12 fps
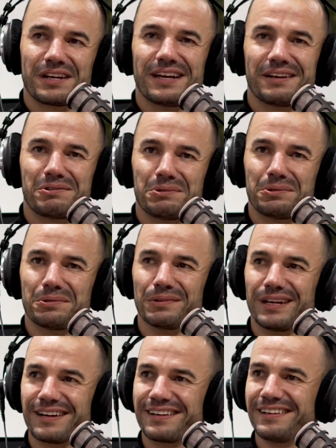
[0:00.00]
okay, cool,
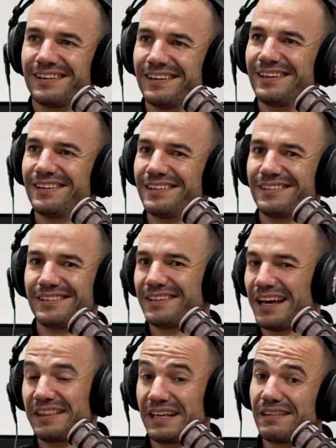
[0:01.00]
like
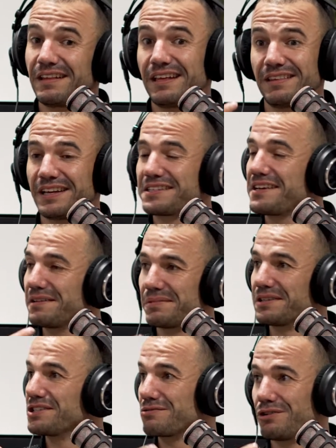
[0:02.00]
and then then the
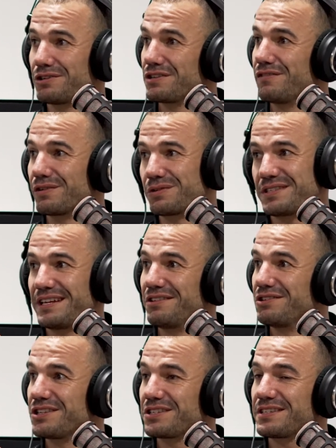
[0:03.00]
excitement just rolls over because then
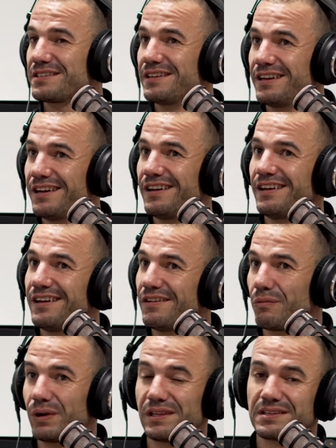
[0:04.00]
you just
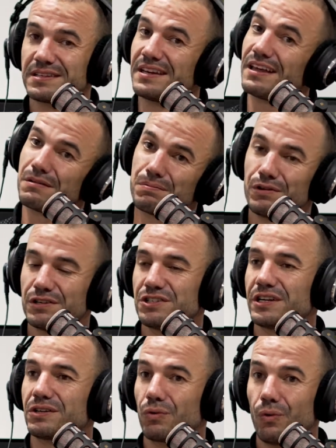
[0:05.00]
whether it's another
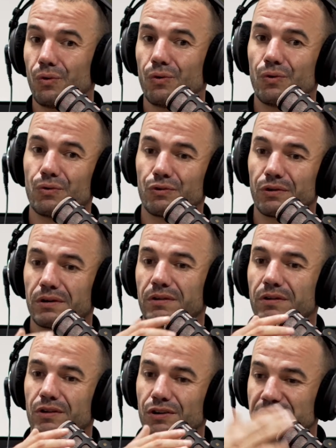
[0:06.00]
project or
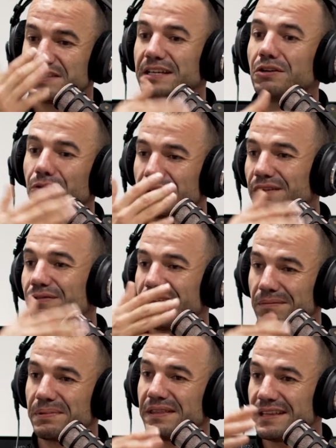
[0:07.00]
continuing
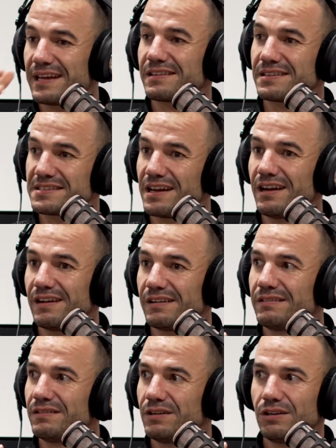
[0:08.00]
developing that
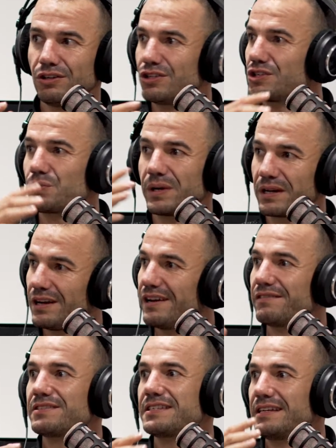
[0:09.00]
design, you just want to kind
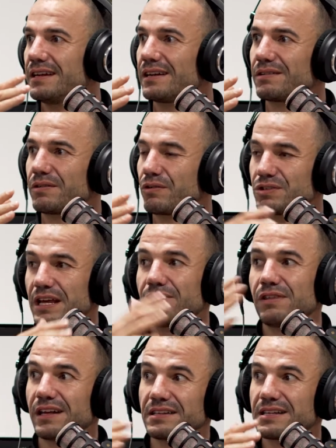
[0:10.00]
of see like because
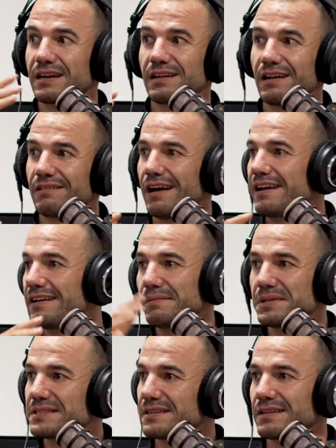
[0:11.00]
everything's yeah. like
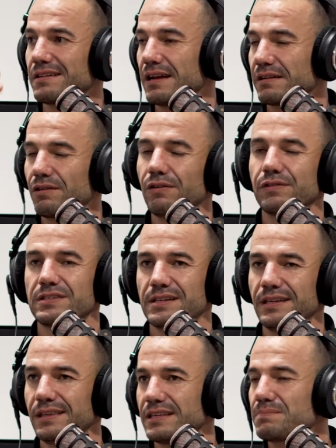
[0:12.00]
unlimited. Like
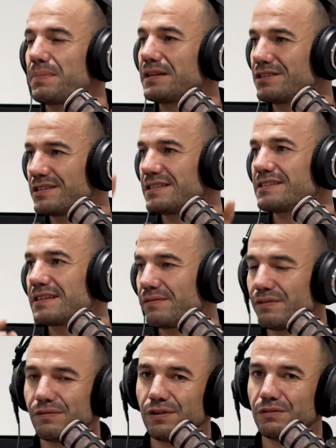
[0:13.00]
obviously there's budgets and
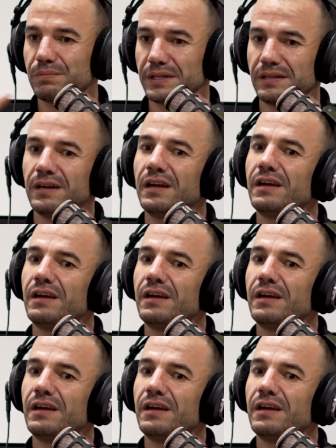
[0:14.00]
stuff involved, but